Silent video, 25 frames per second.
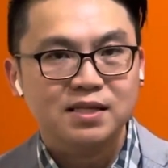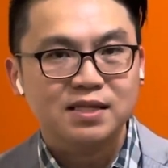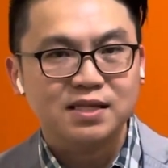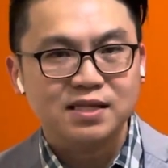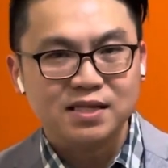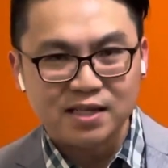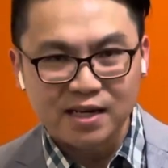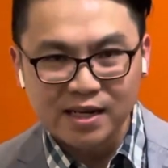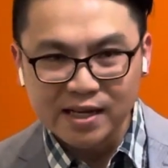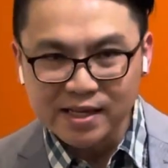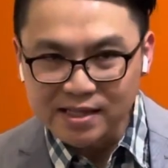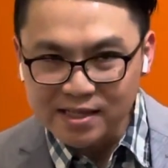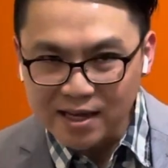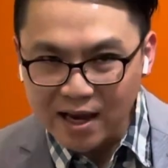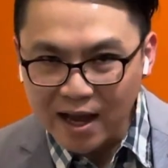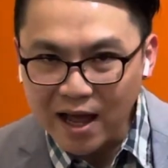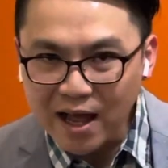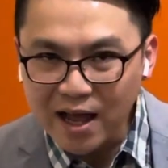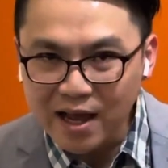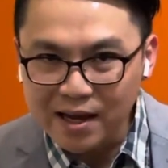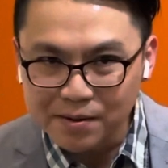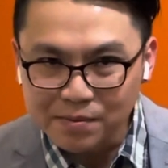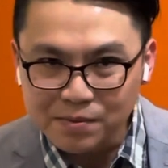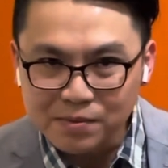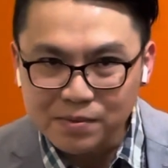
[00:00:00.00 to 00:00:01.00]
Three
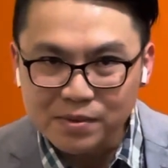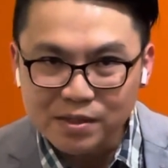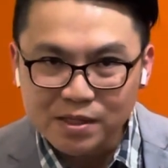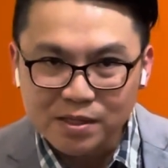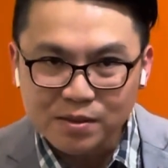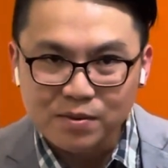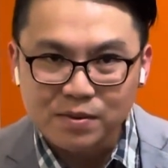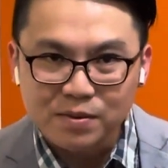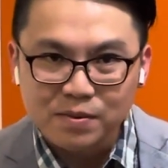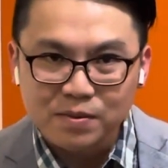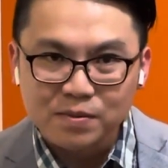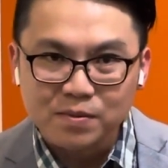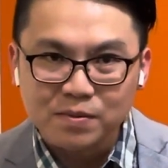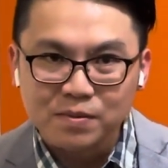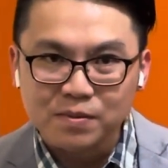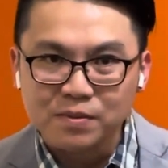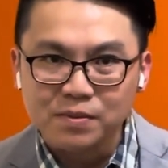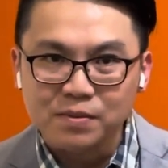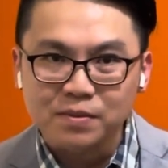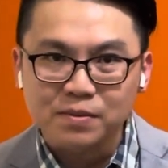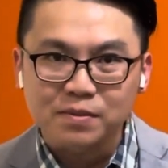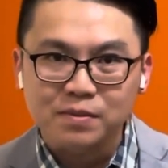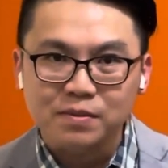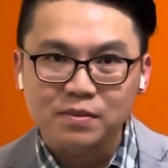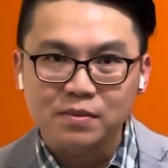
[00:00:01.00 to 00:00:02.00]
times,
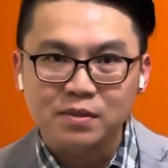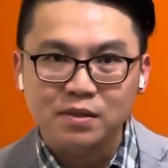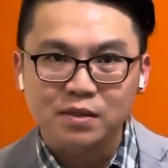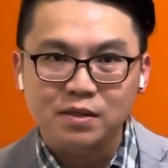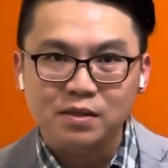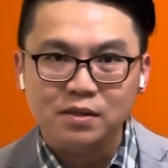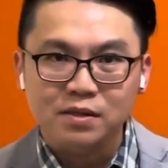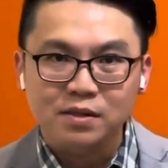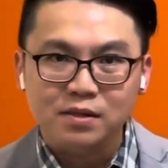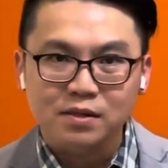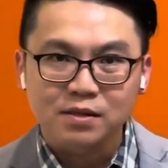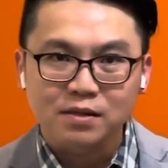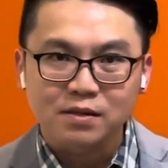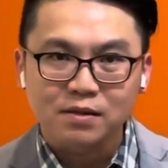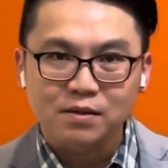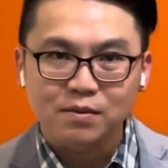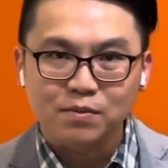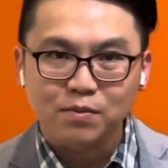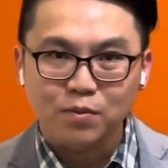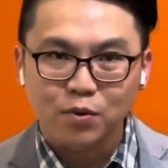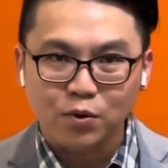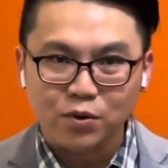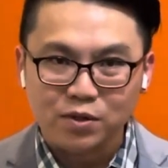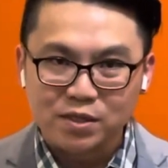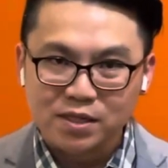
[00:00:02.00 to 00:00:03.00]

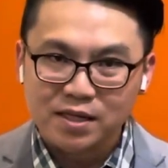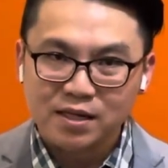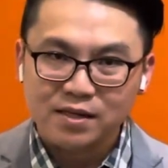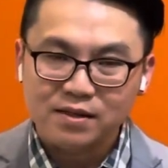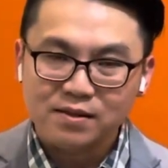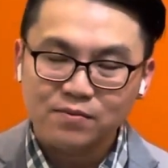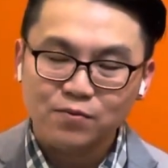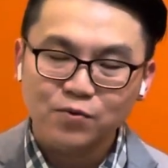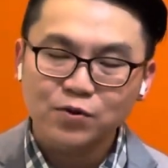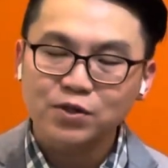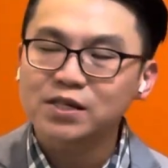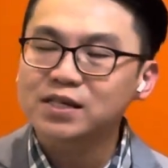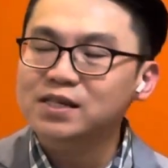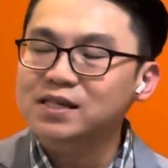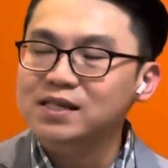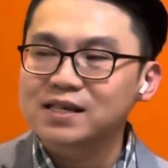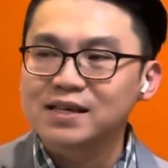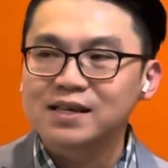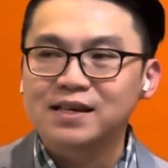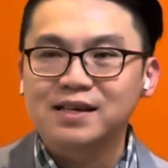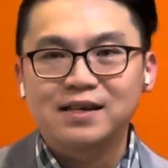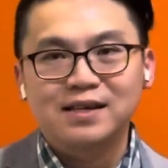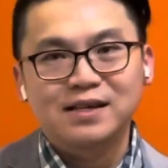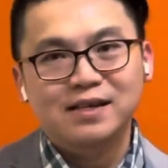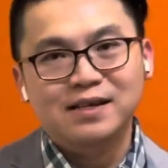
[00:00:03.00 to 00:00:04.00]
Paul said, which is,
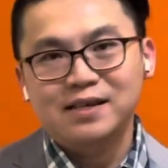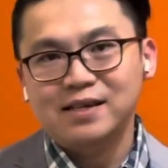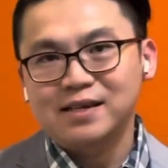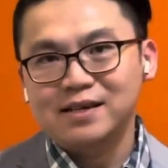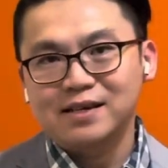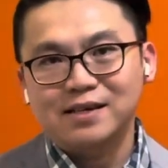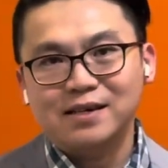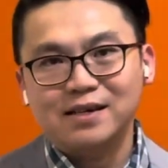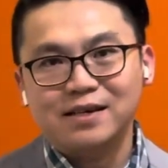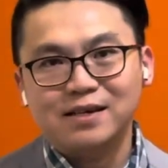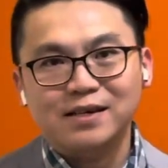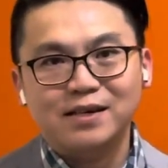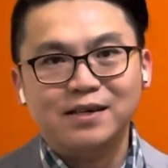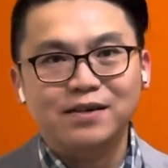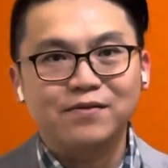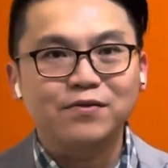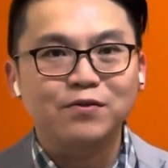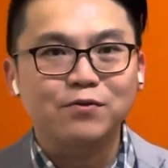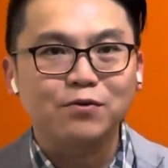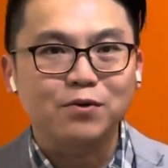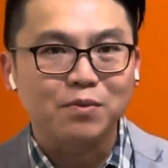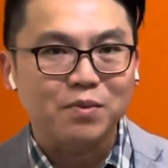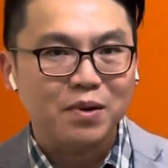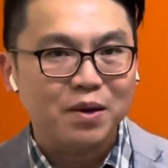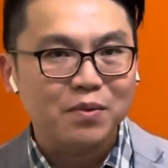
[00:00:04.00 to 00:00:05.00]
if
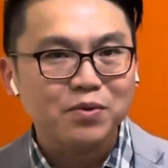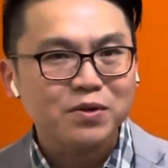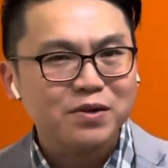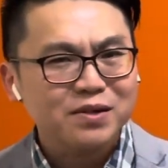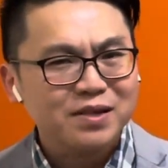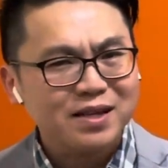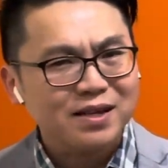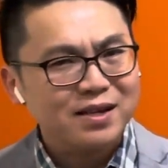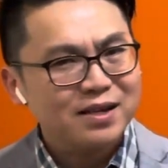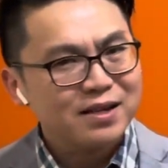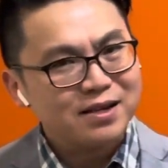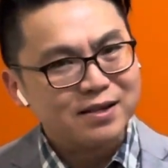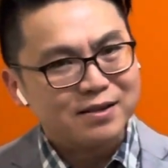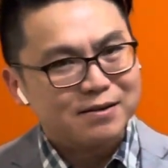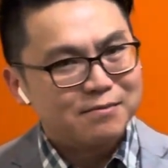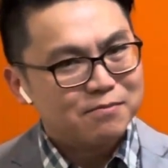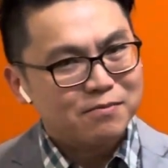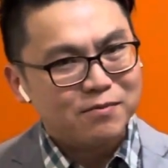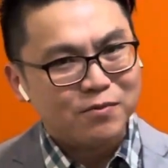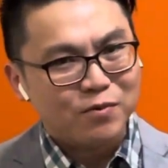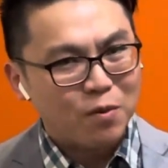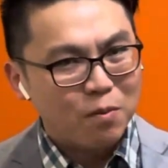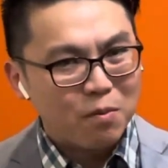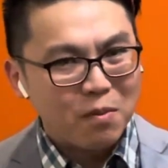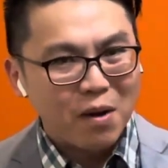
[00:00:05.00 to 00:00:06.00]
you remember, kind of
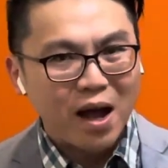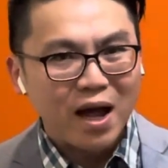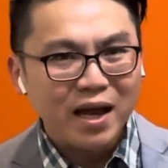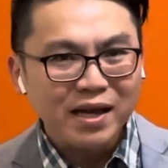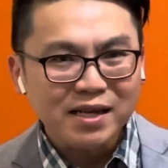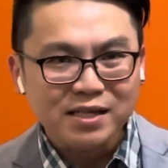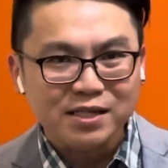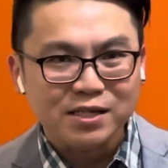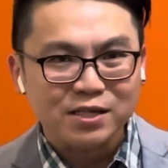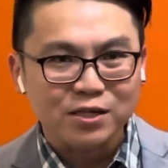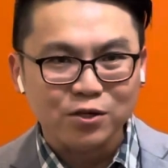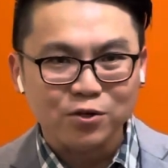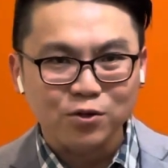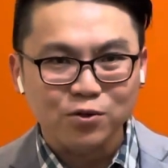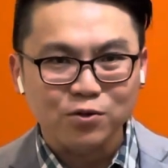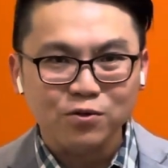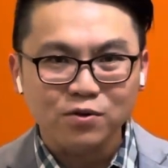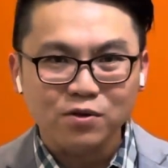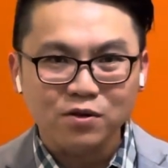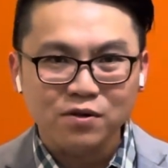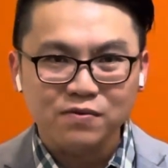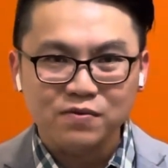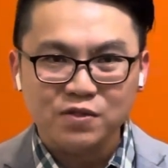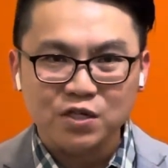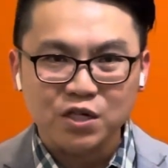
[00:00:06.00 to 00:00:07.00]
reminds you
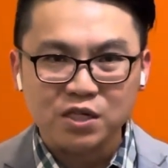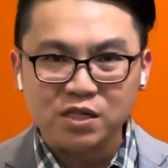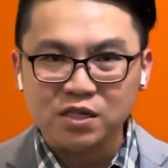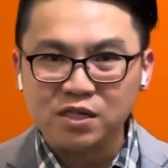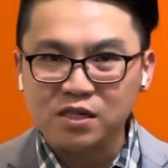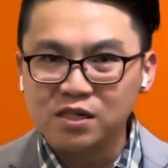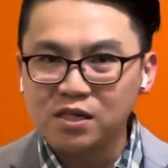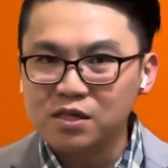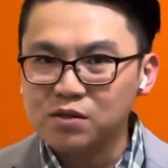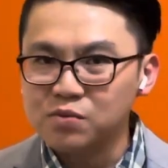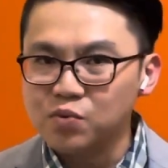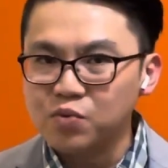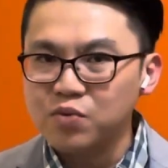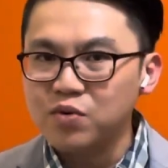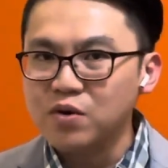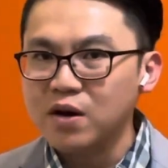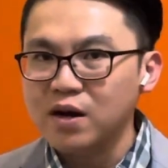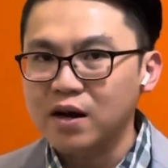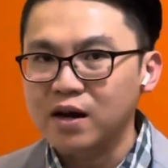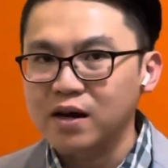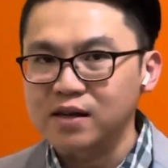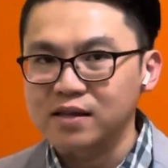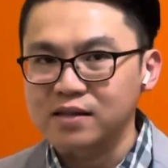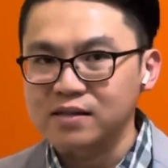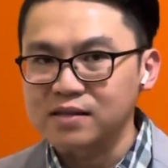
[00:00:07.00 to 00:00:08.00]
of Jesus'
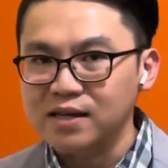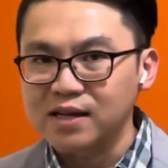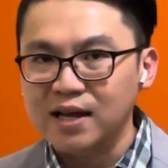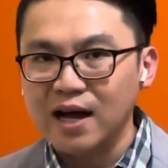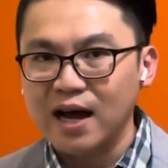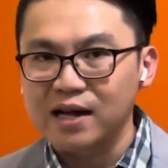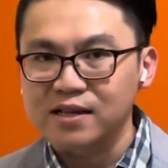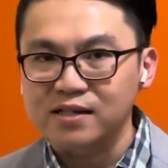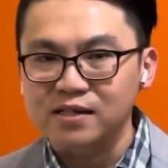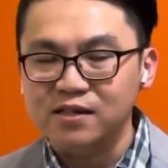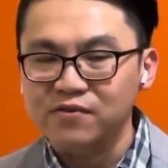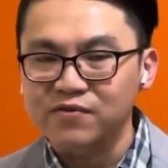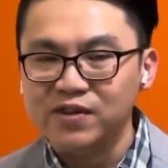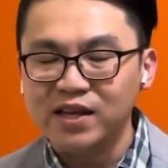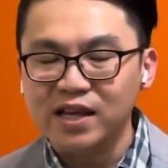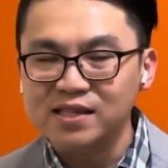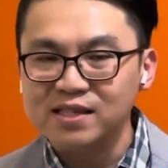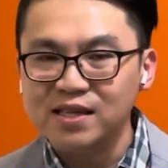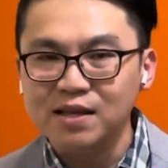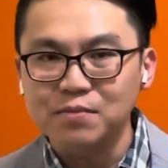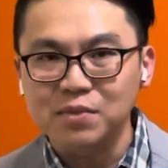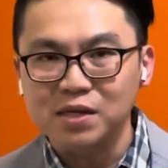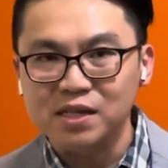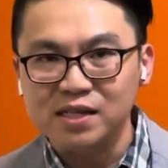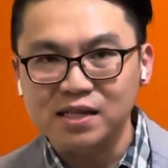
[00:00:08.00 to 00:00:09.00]
prayer in the Garden of
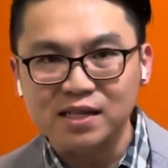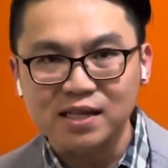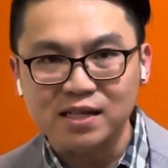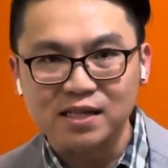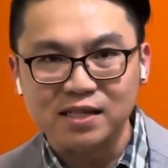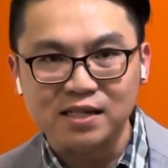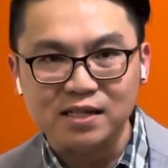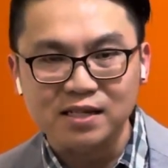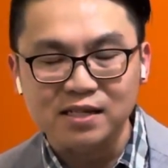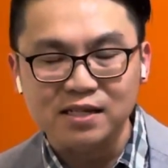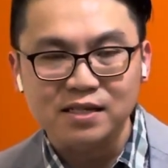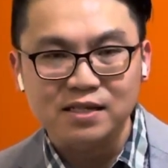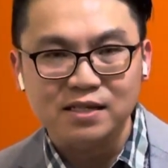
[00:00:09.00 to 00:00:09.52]
Gethsemane, doesn't it?